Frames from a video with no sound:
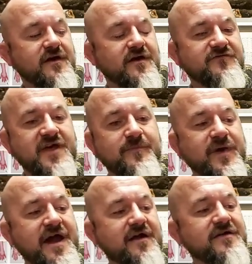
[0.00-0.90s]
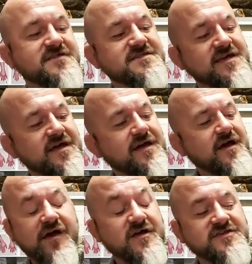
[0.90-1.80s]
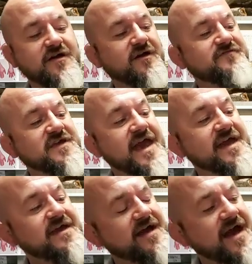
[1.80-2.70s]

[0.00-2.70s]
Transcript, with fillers: of their parent uh, sorry of the egg